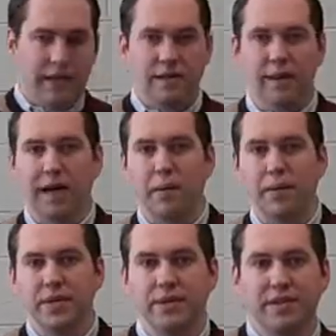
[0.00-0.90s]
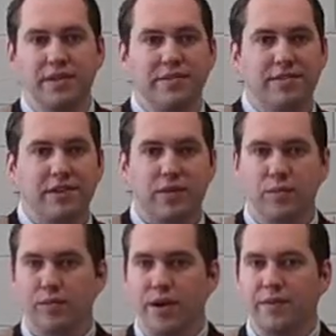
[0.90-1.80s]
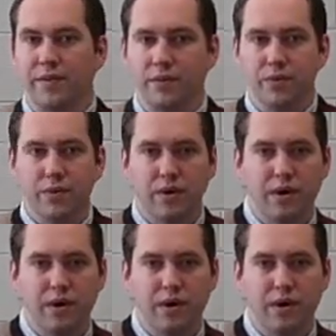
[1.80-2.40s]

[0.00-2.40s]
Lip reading: Liabilities, revenue,